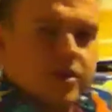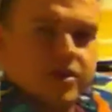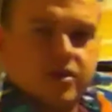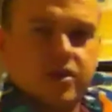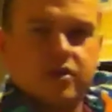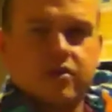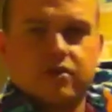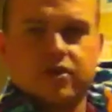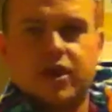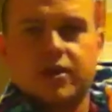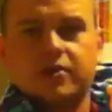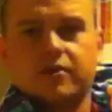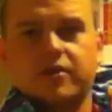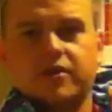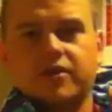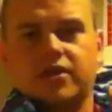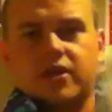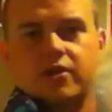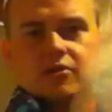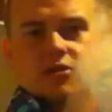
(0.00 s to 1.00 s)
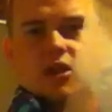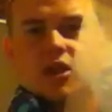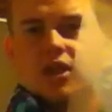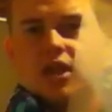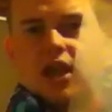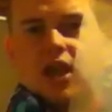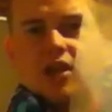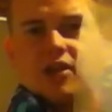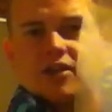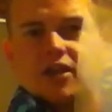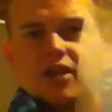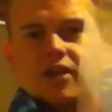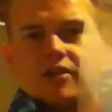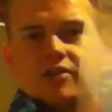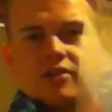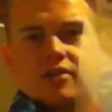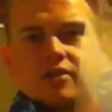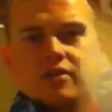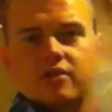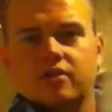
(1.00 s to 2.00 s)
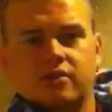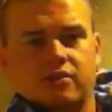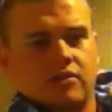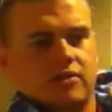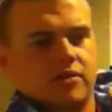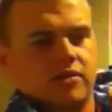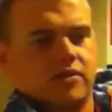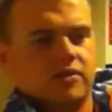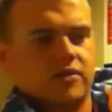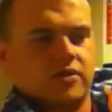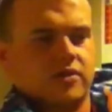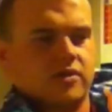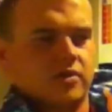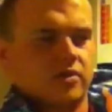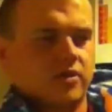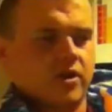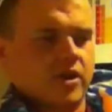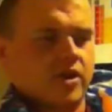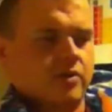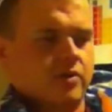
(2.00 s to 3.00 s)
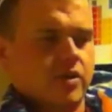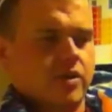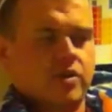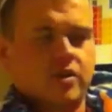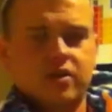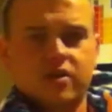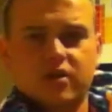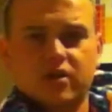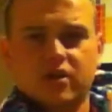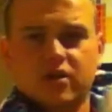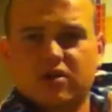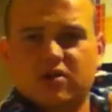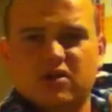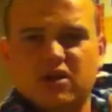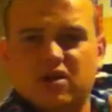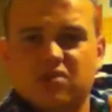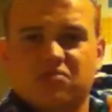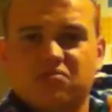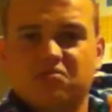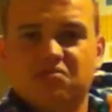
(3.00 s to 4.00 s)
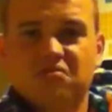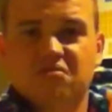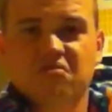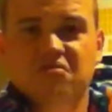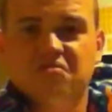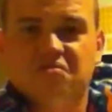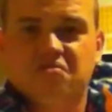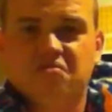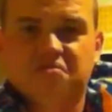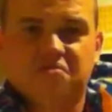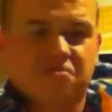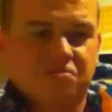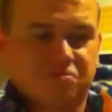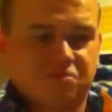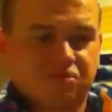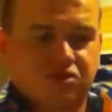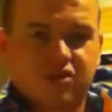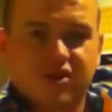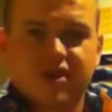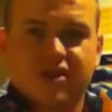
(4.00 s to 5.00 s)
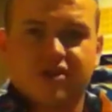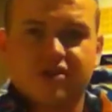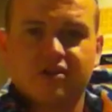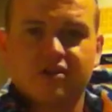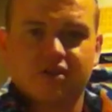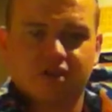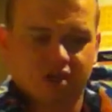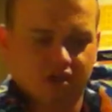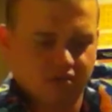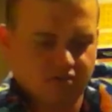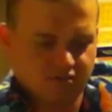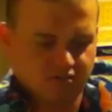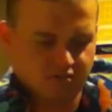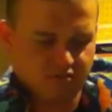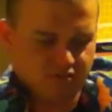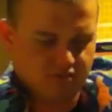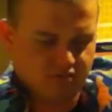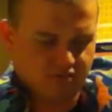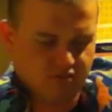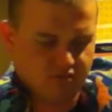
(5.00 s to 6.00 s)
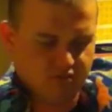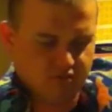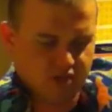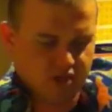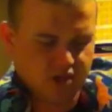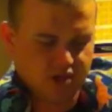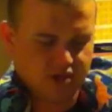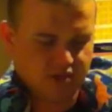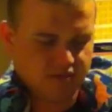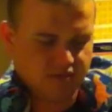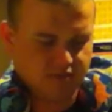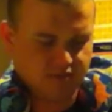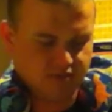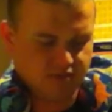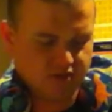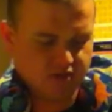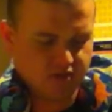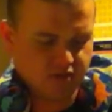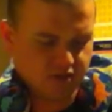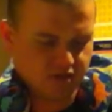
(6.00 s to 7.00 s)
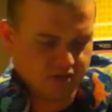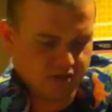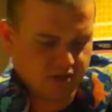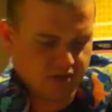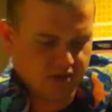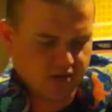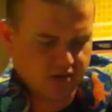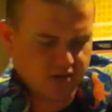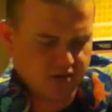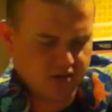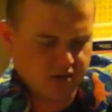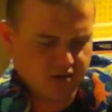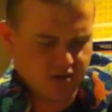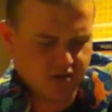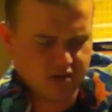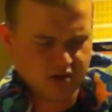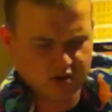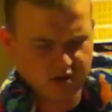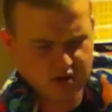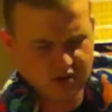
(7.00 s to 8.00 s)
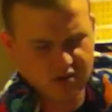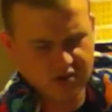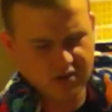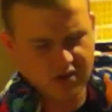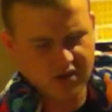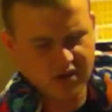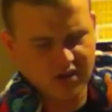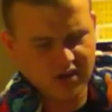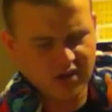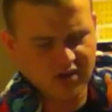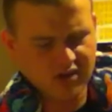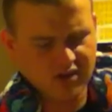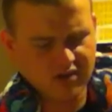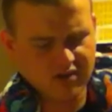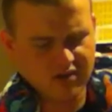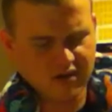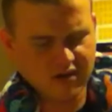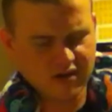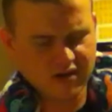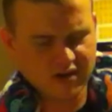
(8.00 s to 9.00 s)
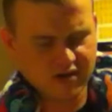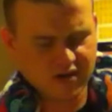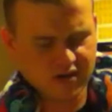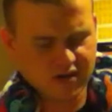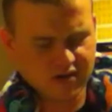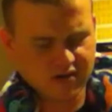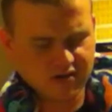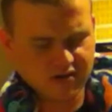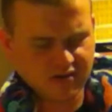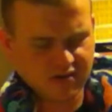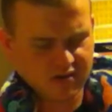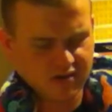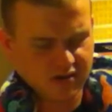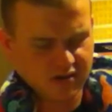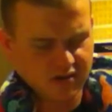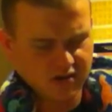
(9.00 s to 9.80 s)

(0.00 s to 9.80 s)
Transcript: a couple of these Nalgene canteens. There's a 2 litre one. They're pretty good. Like this one's 90. It says 96 ounces.